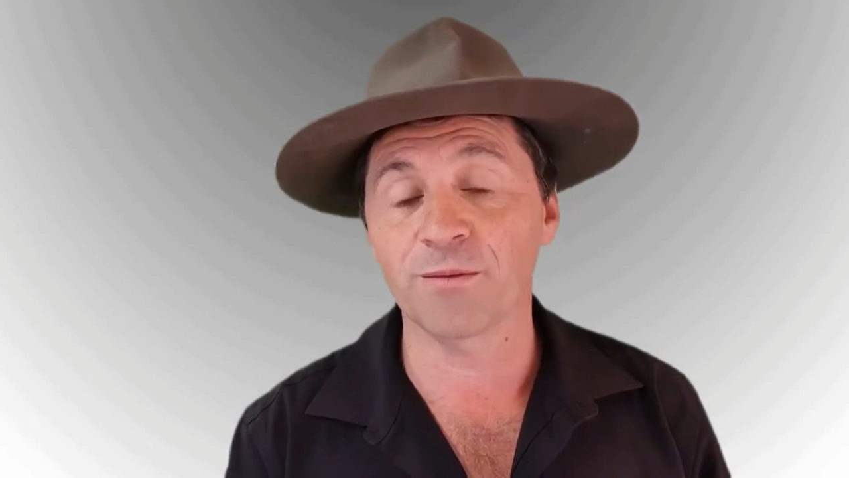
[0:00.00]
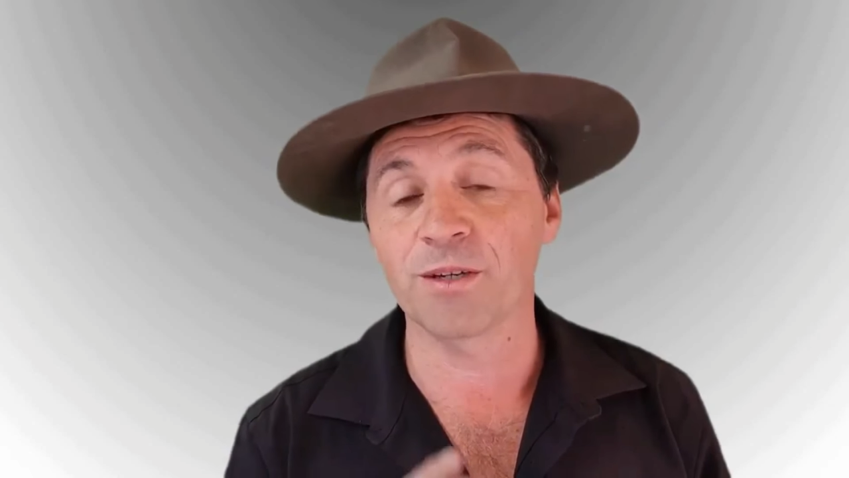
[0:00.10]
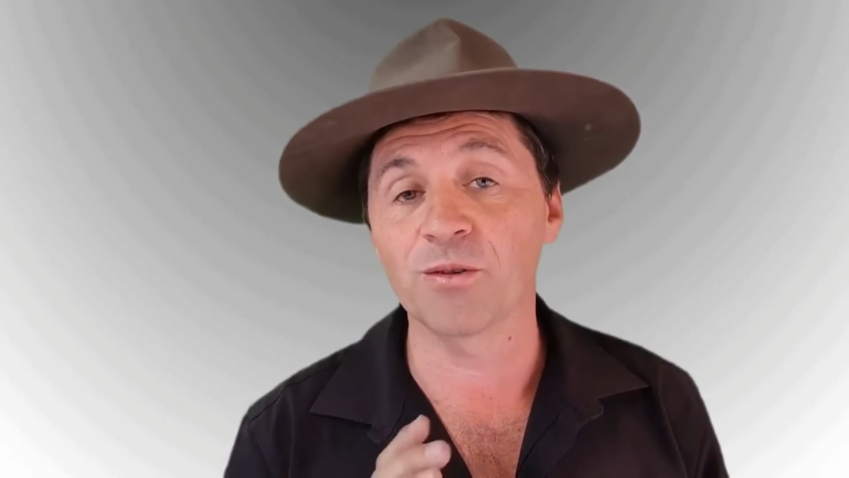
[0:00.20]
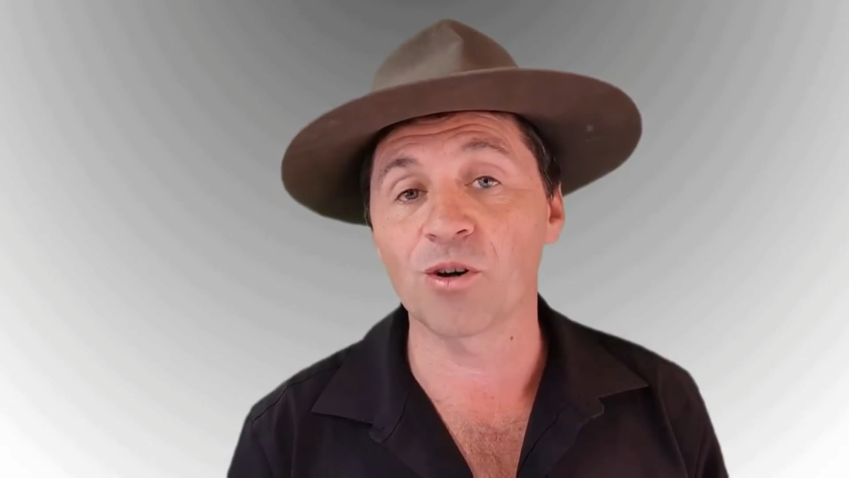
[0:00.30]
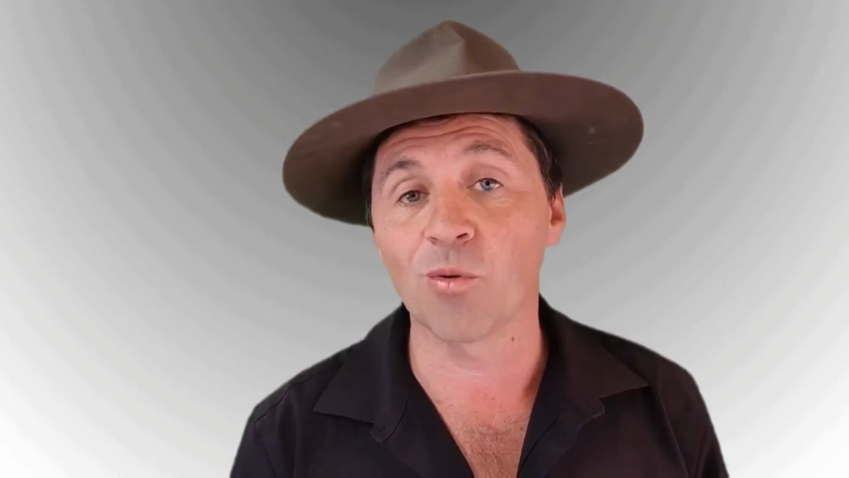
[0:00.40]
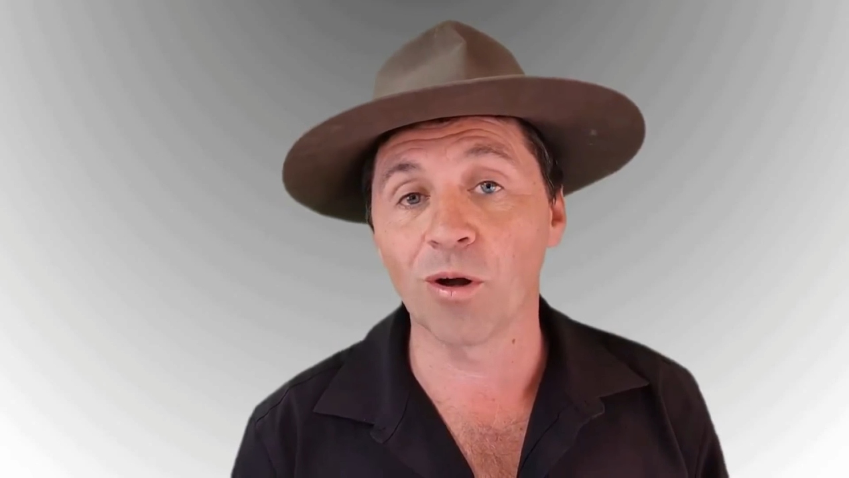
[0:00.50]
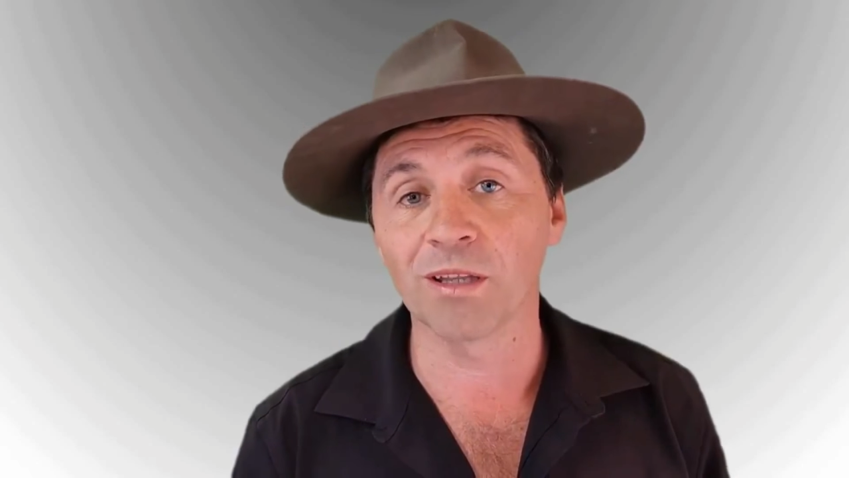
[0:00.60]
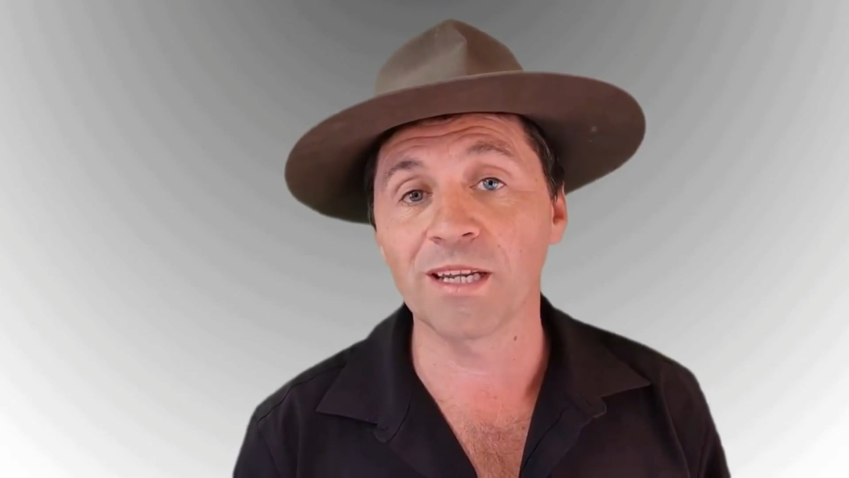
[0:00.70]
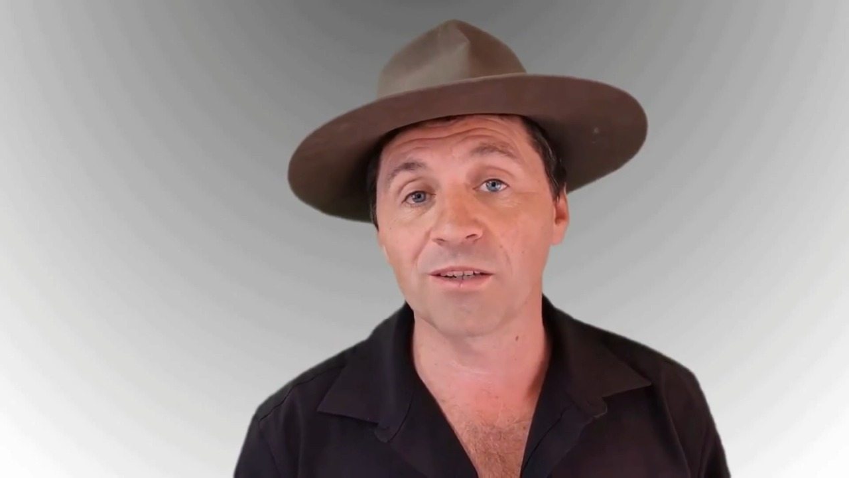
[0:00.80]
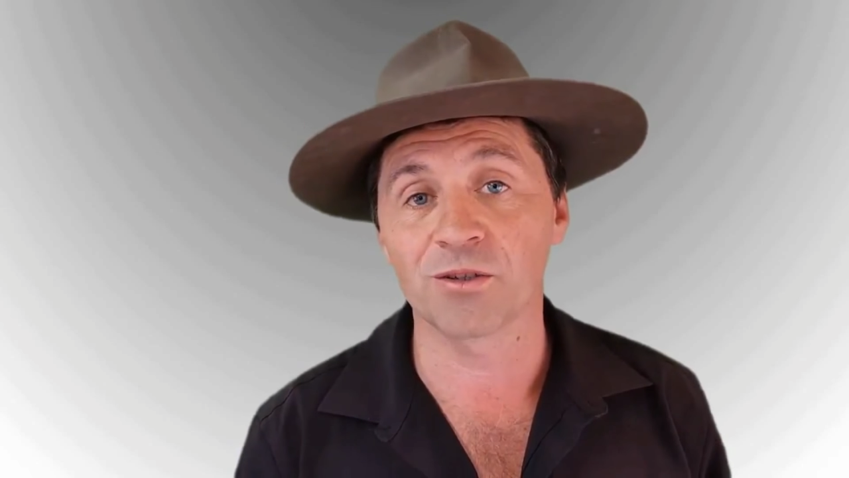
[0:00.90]
we do a
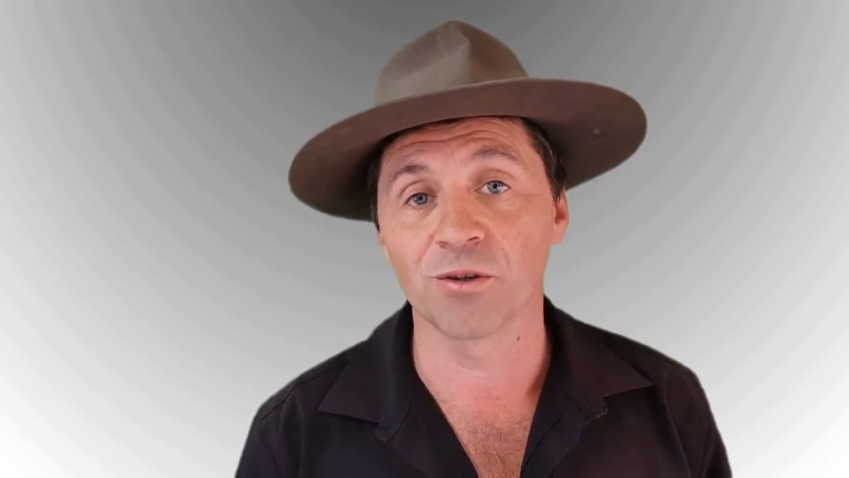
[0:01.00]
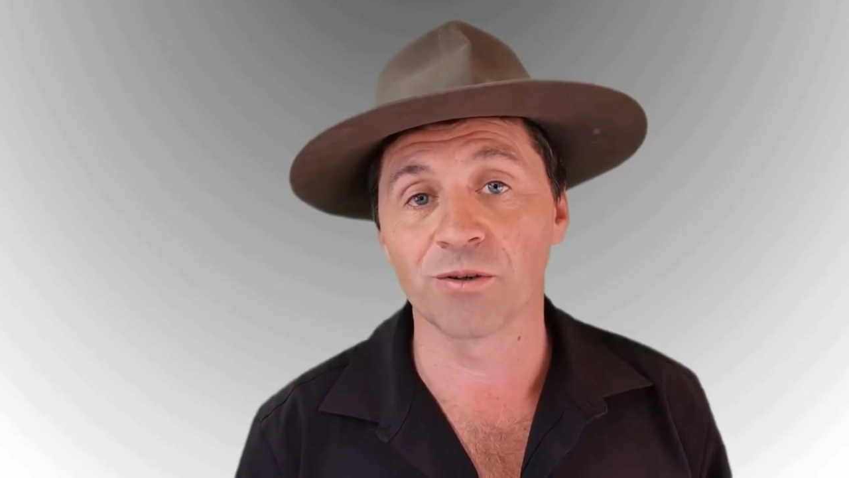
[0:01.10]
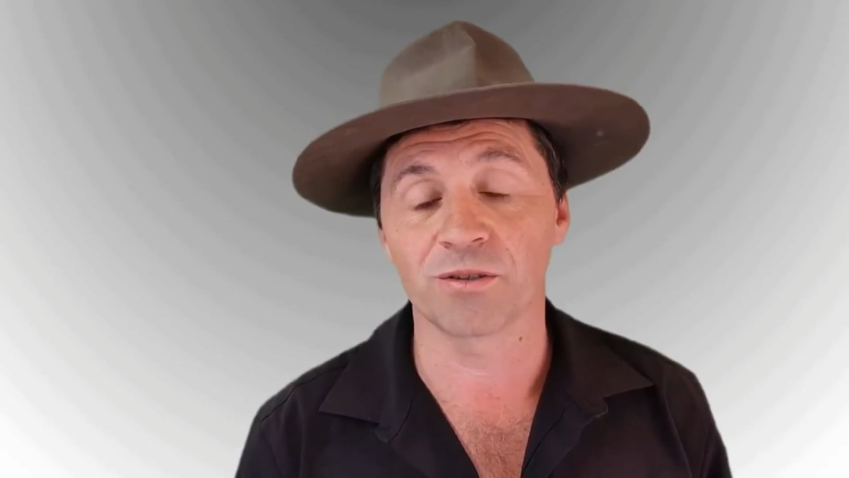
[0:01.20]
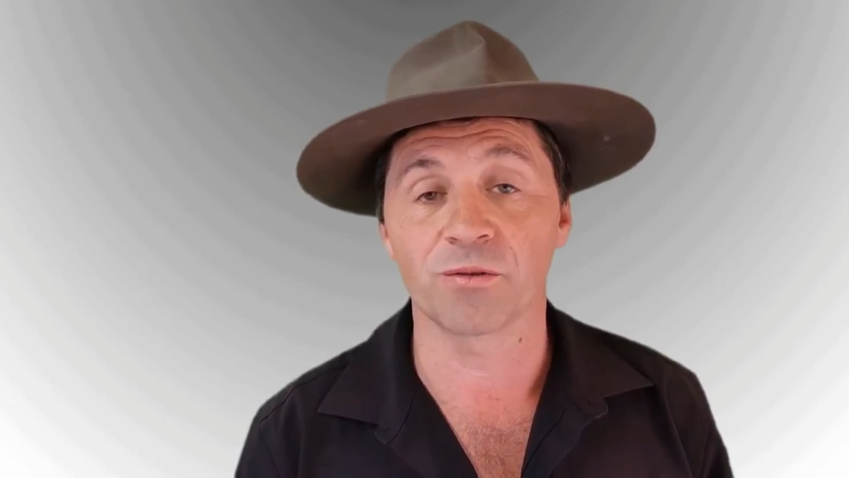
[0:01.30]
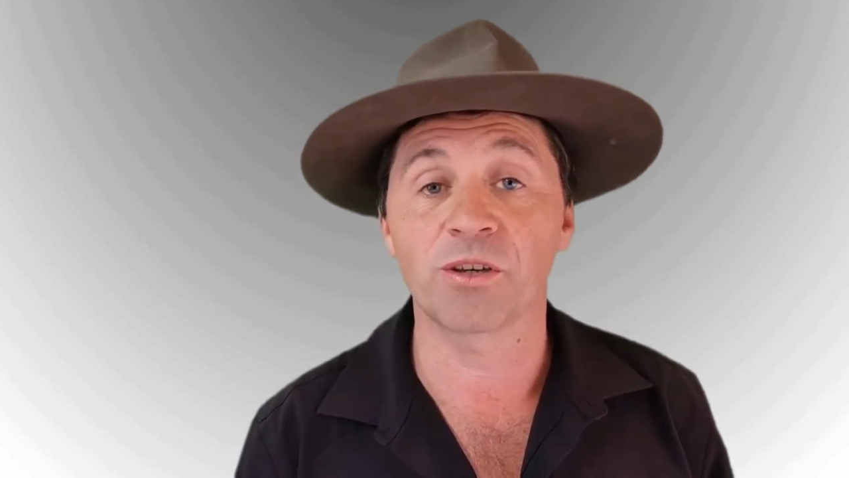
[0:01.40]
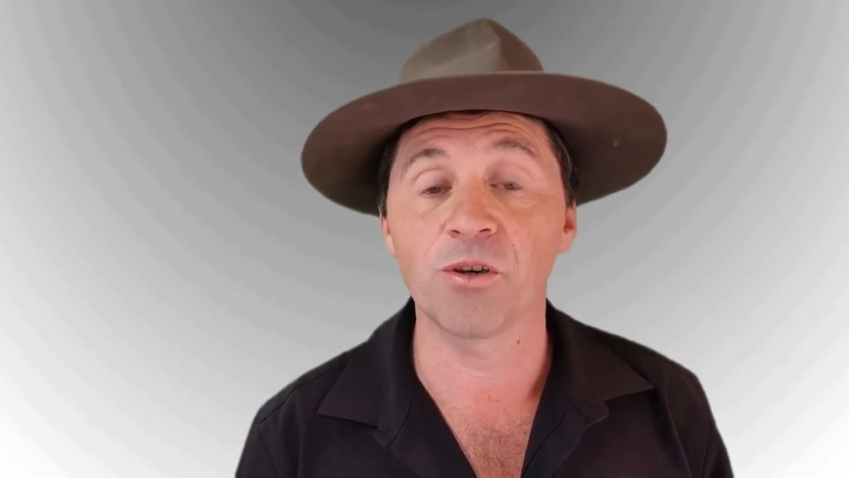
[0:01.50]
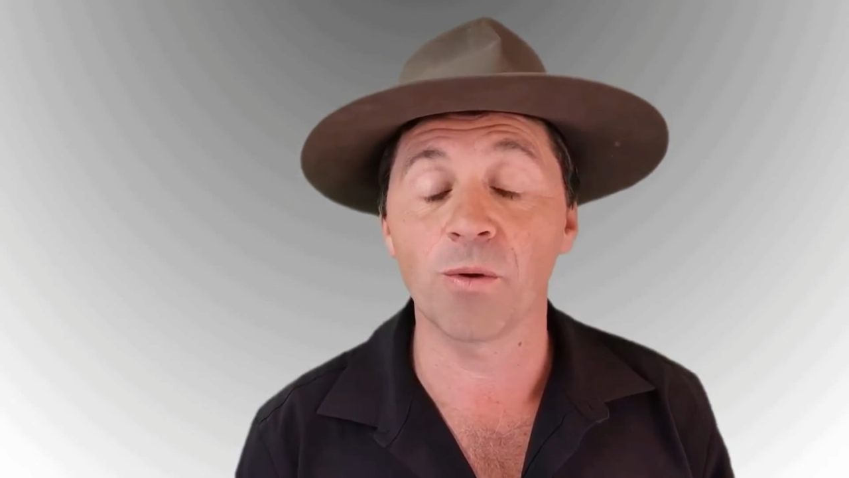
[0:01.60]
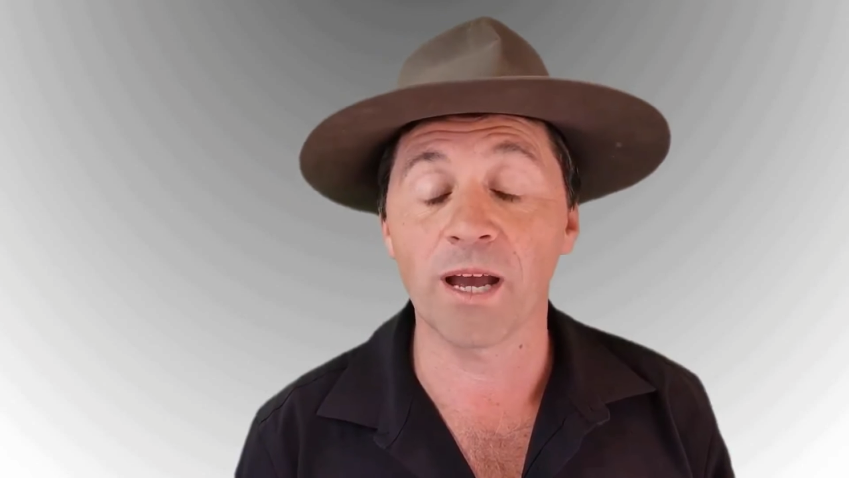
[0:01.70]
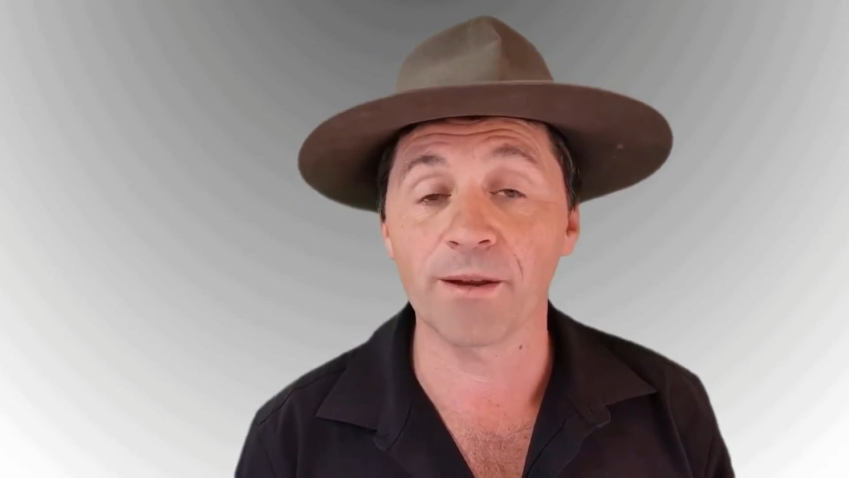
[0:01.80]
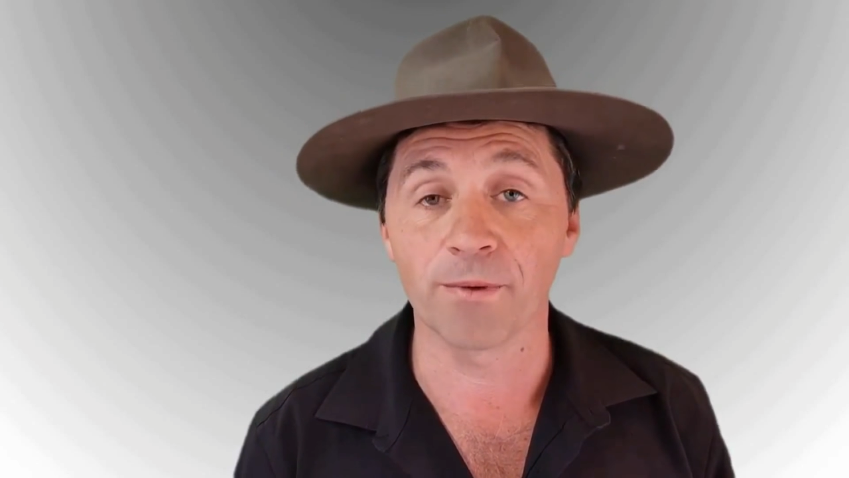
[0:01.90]
quality assurance, or a
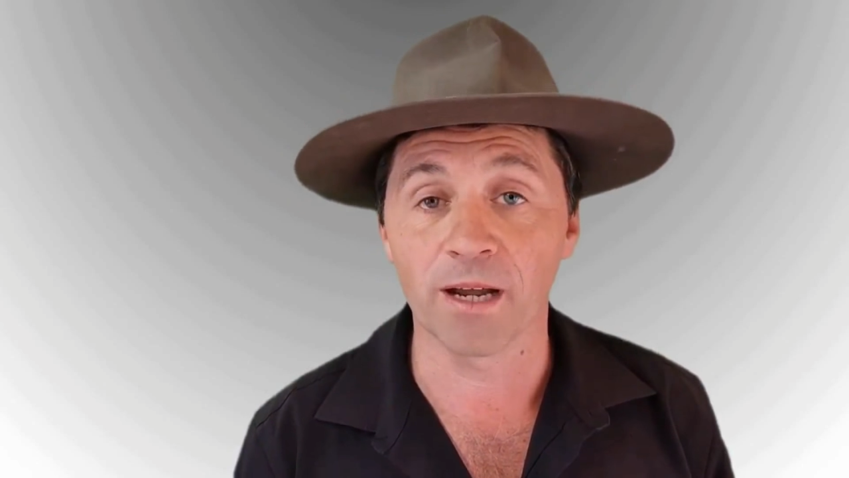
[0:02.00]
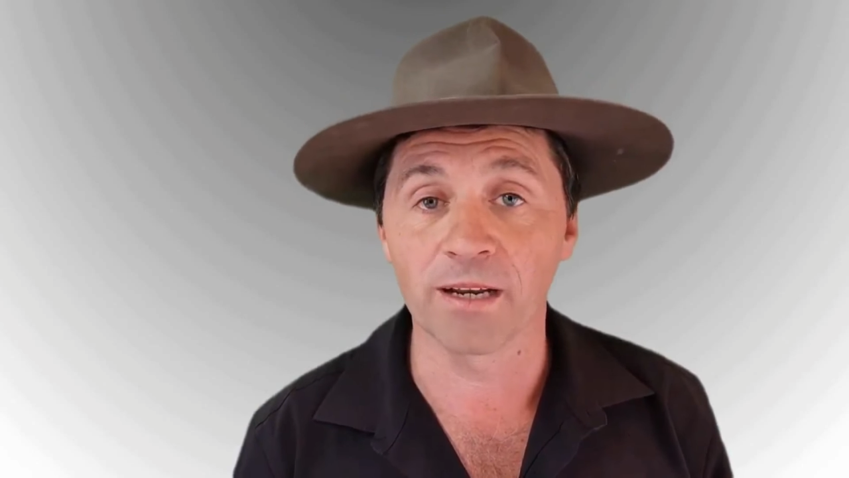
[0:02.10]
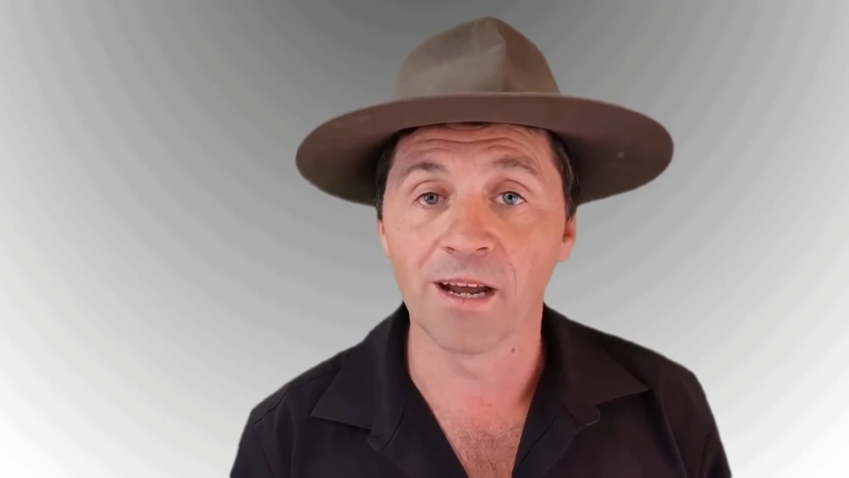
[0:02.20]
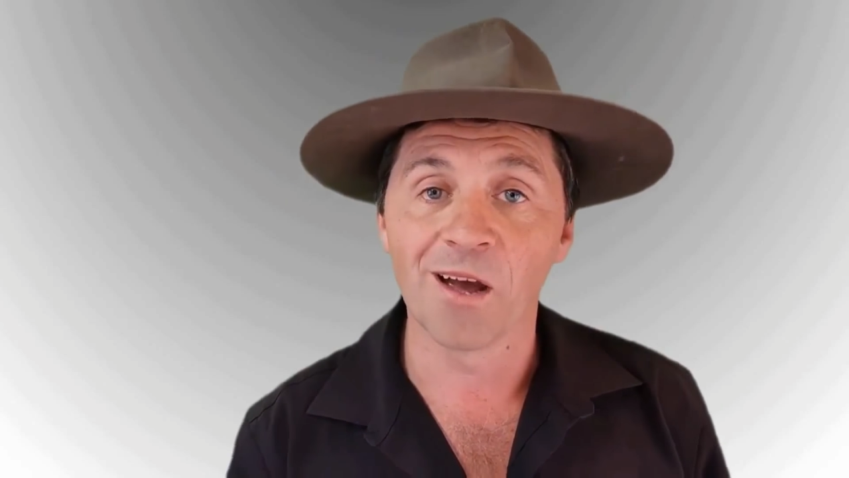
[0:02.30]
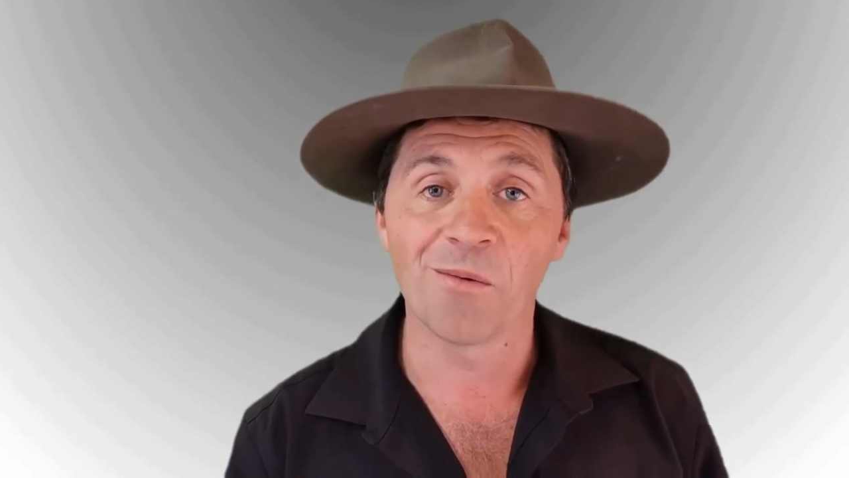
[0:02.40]
QA run.